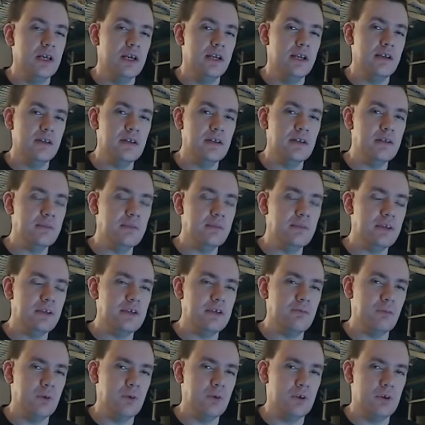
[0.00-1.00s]
And it does
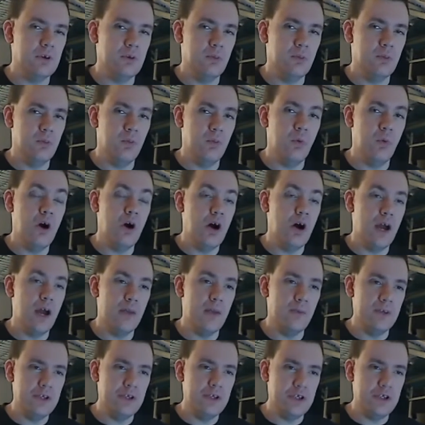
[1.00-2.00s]
make you wonder
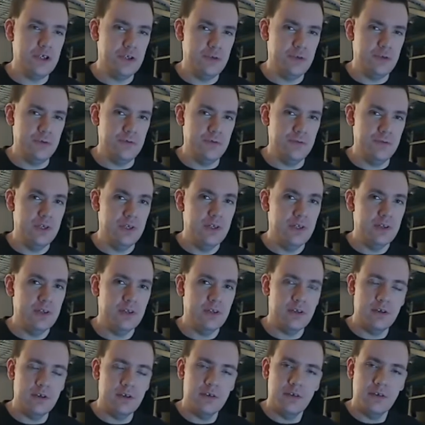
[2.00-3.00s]
why we choose
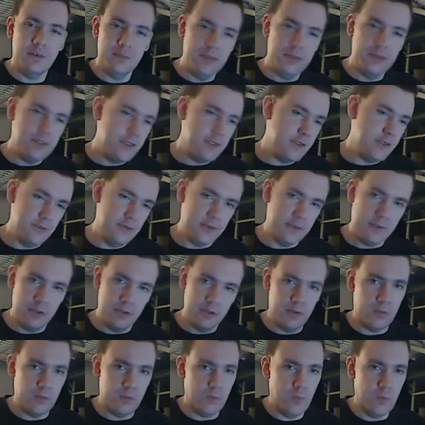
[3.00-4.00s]
the countries we choose to
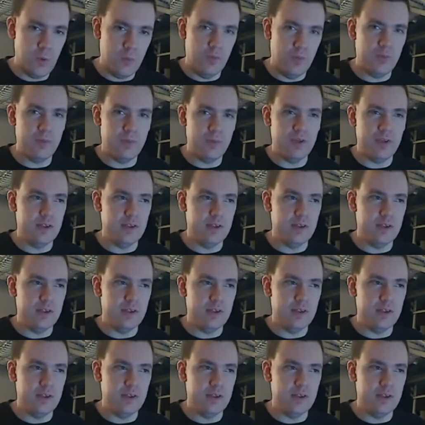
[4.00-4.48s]
go to war with,